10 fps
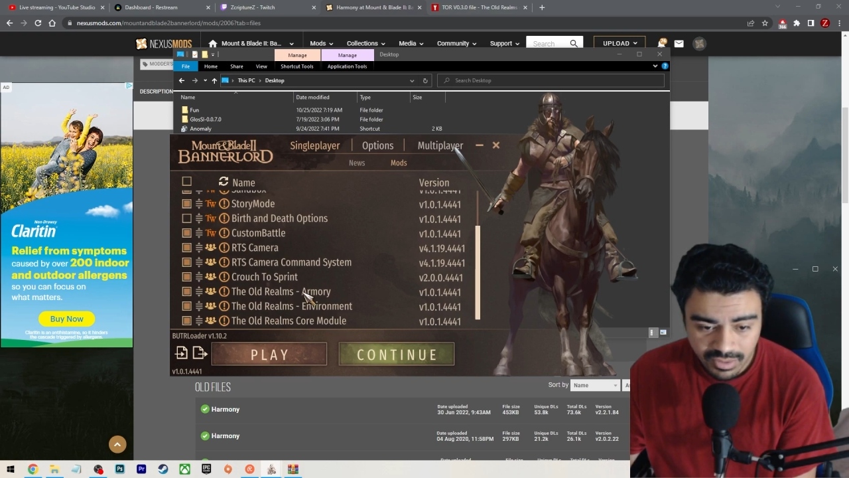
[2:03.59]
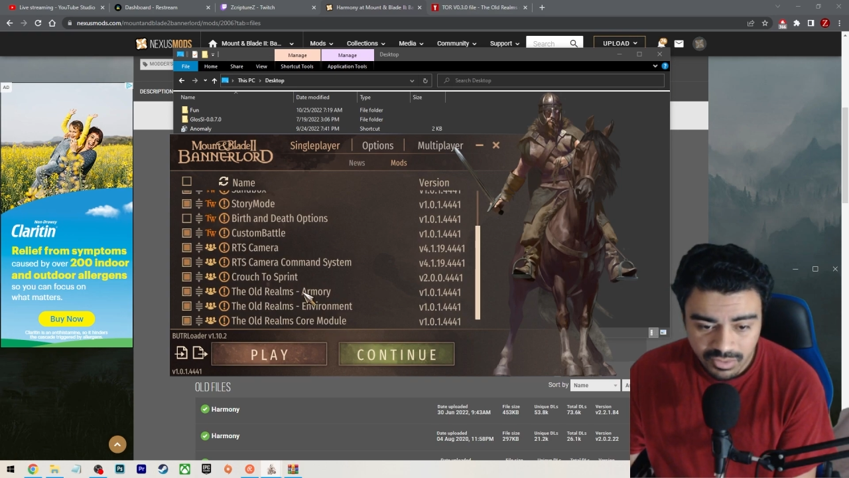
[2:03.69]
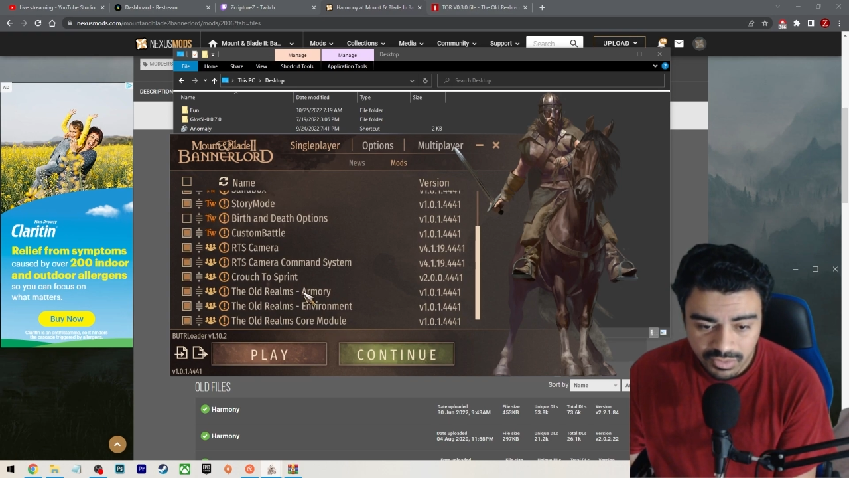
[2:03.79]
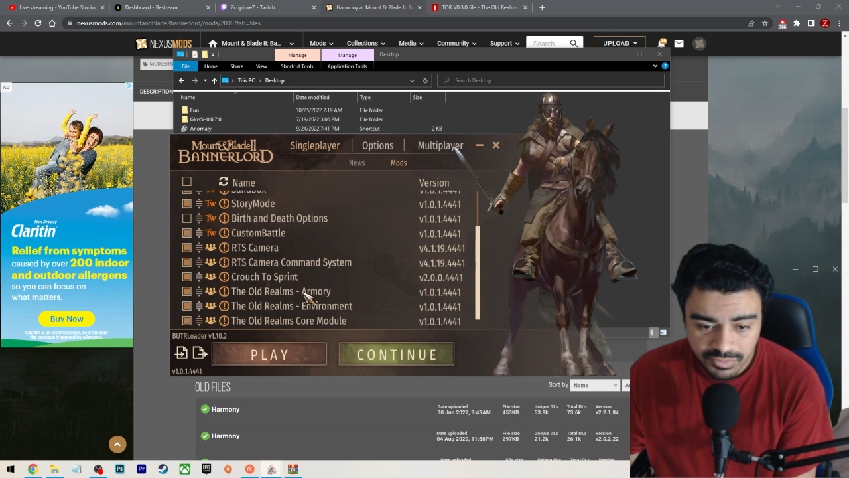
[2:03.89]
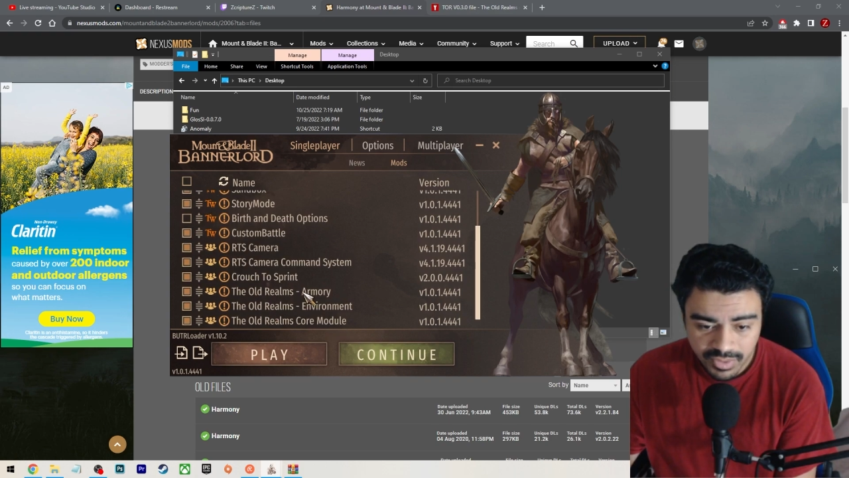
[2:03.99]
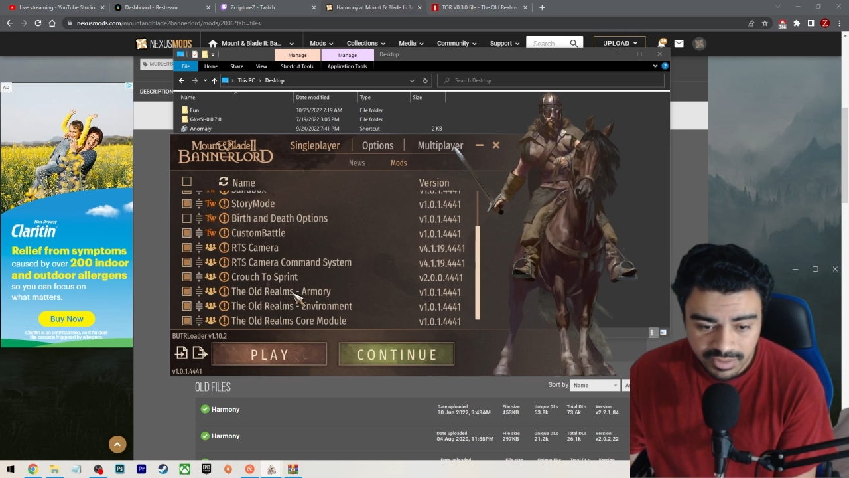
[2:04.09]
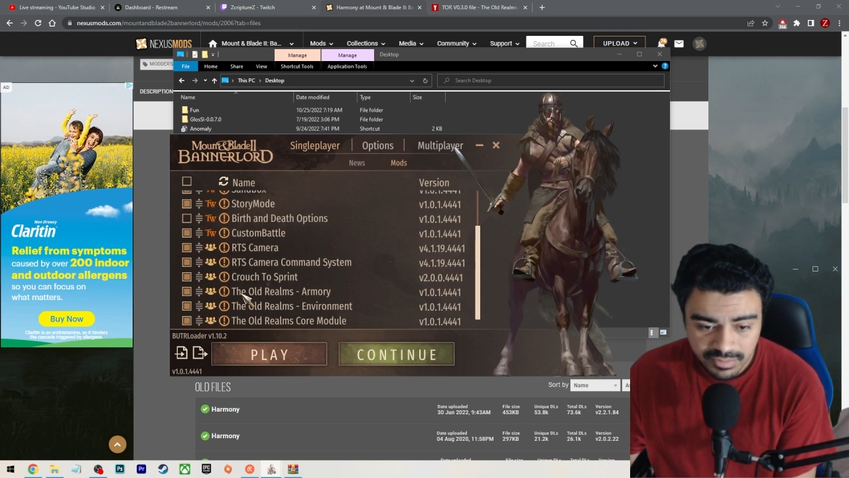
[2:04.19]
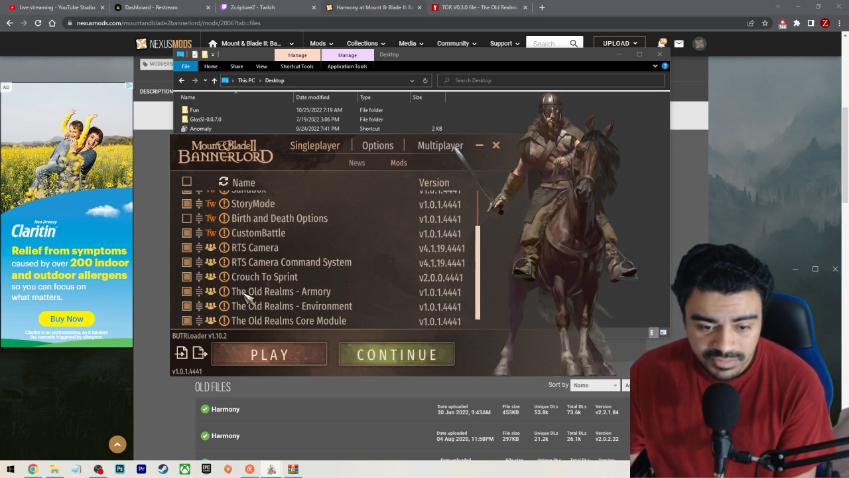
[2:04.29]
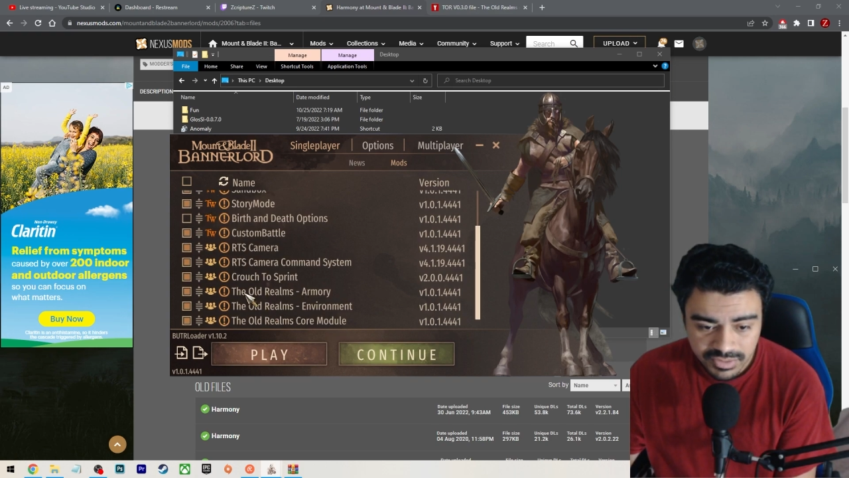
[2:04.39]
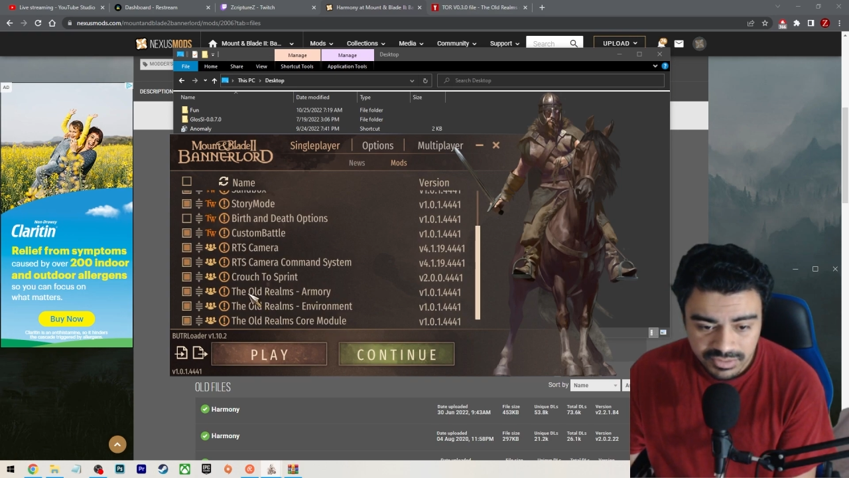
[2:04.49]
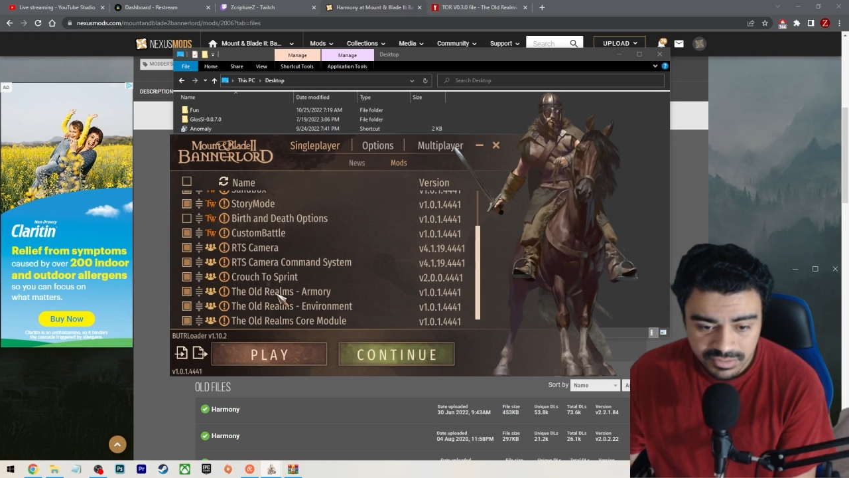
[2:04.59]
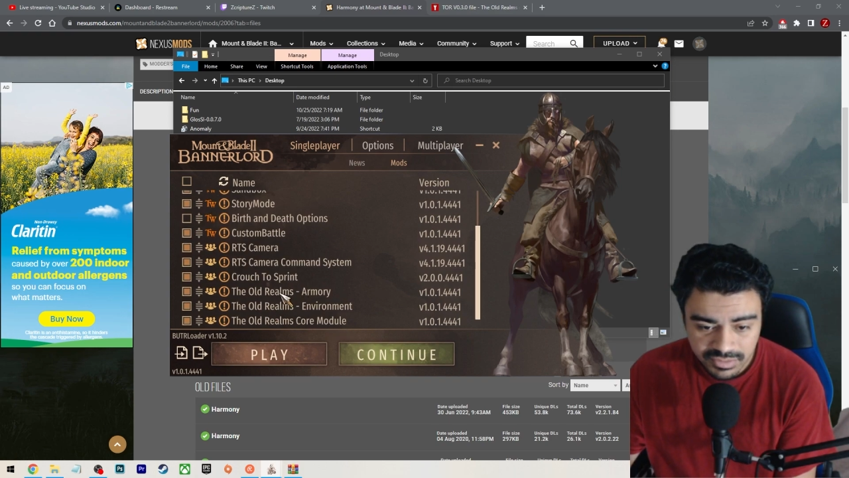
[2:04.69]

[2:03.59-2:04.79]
Old Realms.